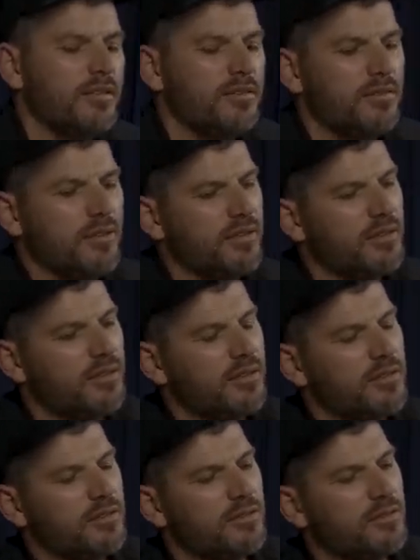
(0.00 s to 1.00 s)
So I did
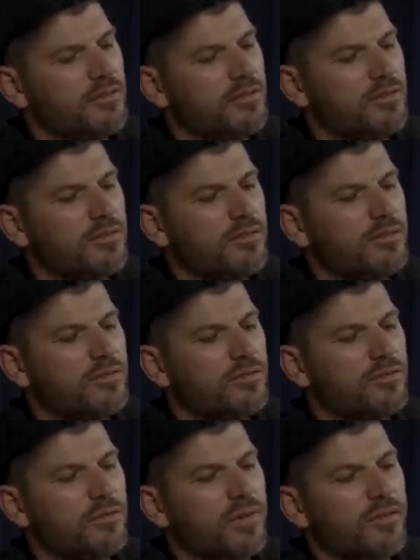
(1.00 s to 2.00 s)
this
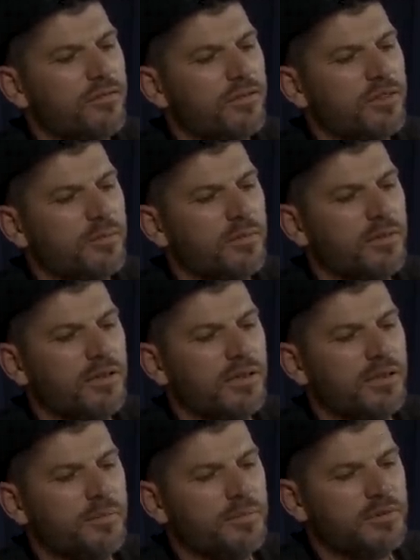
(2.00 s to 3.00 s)
tray flip
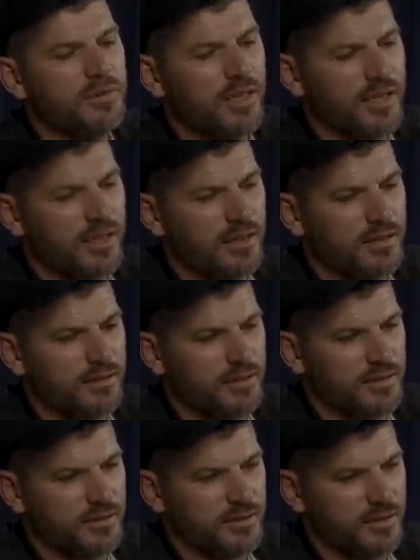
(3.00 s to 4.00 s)
lip slide on
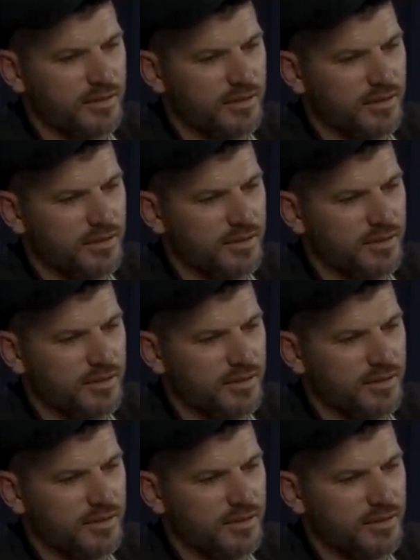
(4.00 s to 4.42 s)
this thing.